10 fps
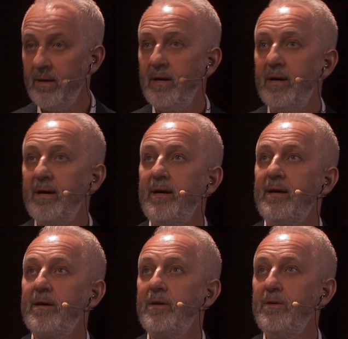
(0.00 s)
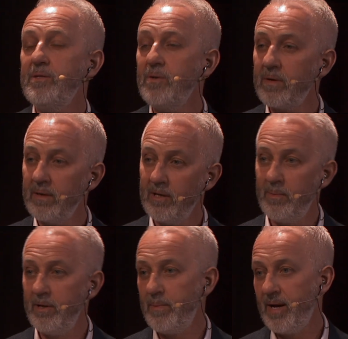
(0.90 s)
can you talk a little
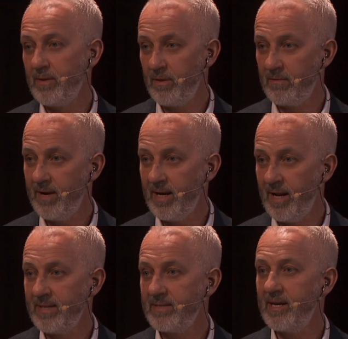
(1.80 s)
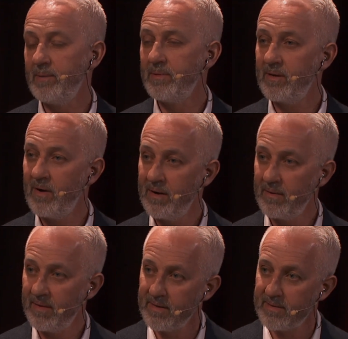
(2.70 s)
bit about the threat landscape, the kind
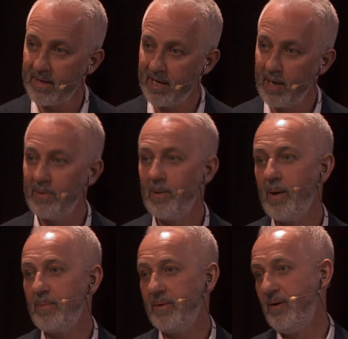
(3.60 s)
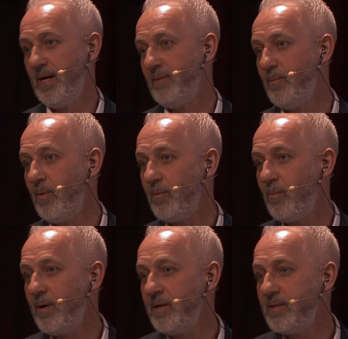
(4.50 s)
of things that keep you up at night?
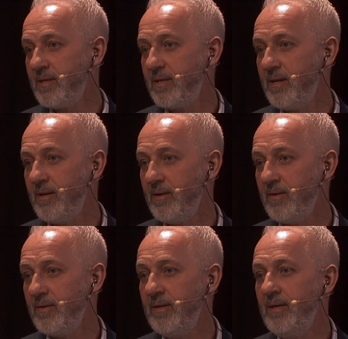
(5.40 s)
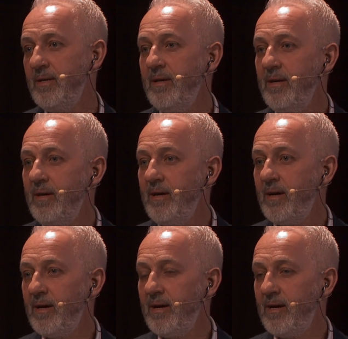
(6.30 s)
What is it that you're,
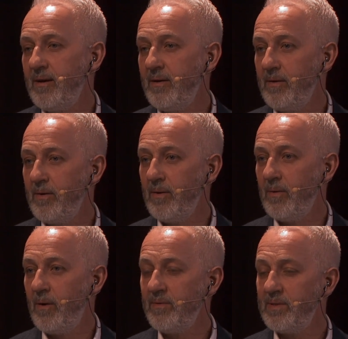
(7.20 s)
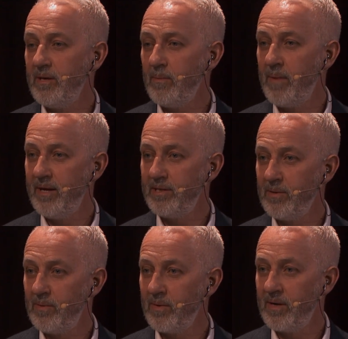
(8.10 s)
obviously you're
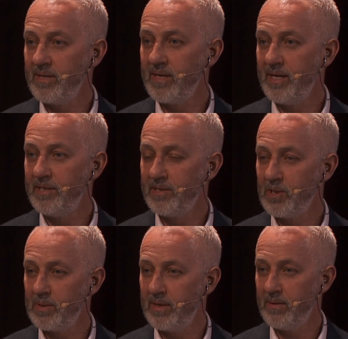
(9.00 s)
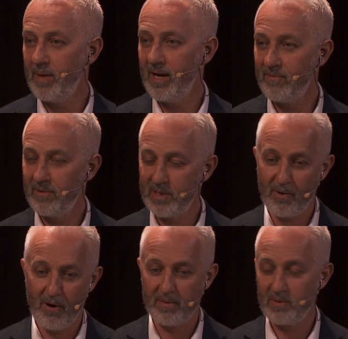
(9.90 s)
managing organizations. So we have all these
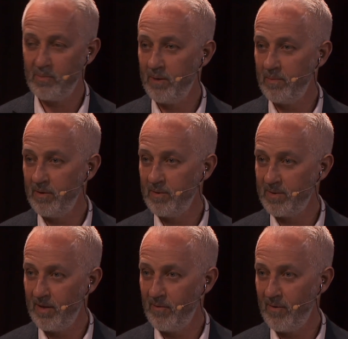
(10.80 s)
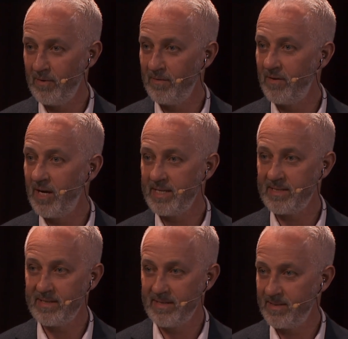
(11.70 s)
problems of people using their own
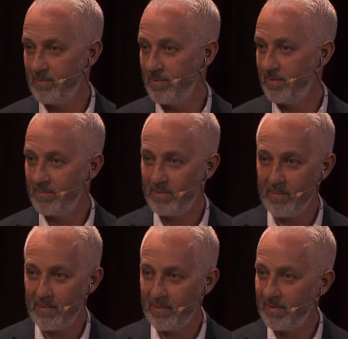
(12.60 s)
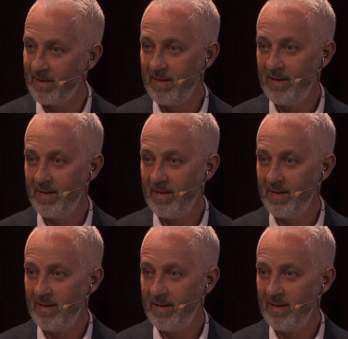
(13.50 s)
devices, people